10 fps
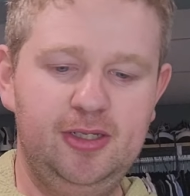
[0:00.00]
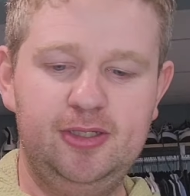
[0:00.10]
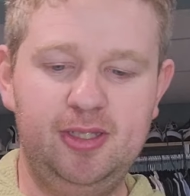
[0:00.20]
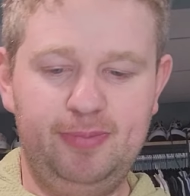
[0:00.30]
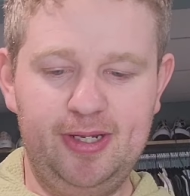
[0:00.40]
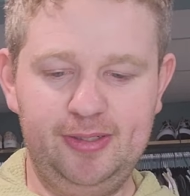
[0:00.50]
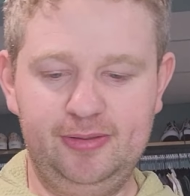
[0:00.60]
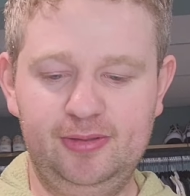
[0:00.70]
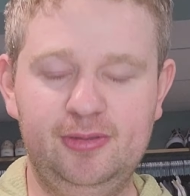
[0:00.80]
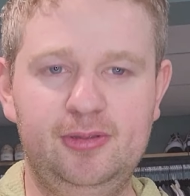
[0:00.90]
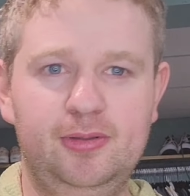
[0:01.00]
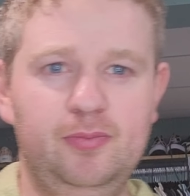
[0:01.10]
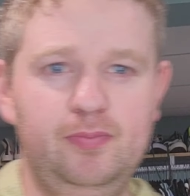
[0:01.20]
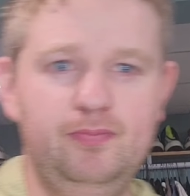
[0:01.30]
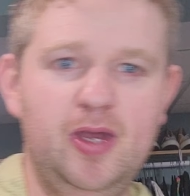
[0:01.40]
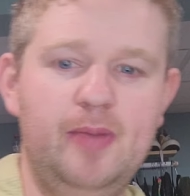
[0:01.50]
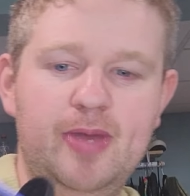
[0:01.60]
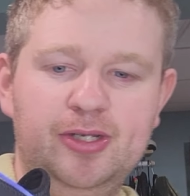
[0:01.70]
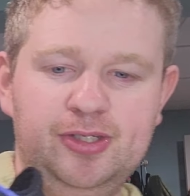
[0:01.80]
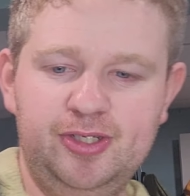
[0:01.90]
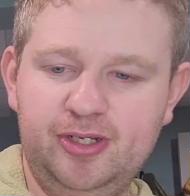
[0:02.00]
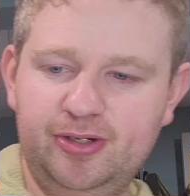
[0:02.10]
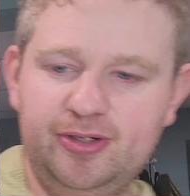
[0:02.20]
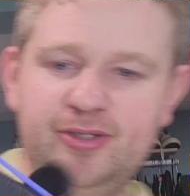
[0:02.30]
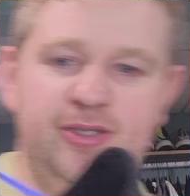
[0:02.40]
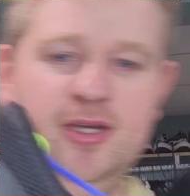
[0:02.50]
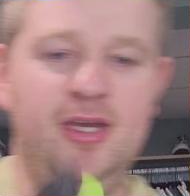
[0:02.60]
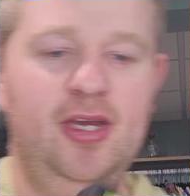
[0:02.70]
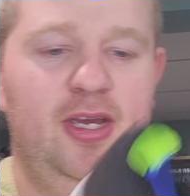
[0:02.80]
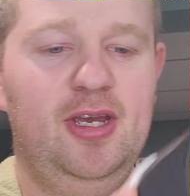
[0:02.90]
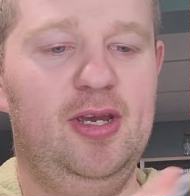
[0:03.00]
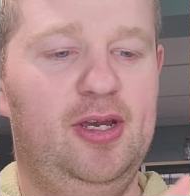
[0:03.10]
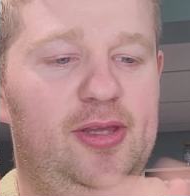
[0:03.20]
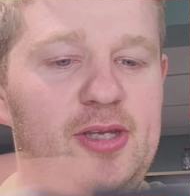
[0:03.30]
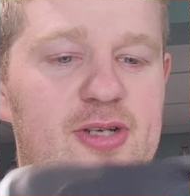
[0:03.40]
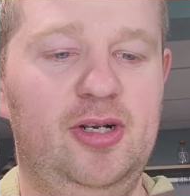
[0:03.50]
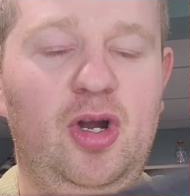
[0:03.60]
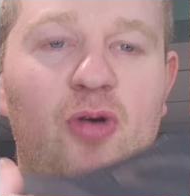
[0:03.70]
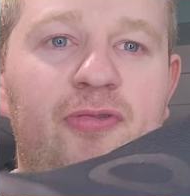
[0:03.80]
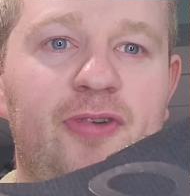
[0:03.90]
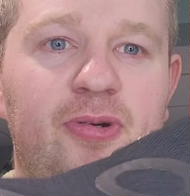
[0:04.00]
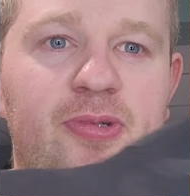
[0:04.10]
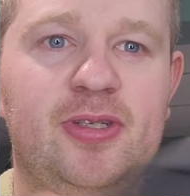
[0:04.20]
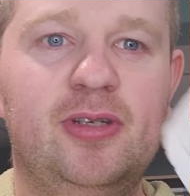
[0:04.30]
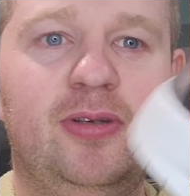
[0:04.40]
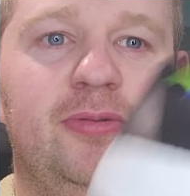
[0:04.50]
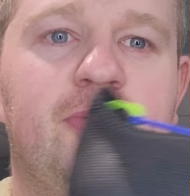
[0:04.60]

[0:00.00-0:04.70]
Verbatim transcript: slip-on uh, mesh sneakers. These are OOFOS,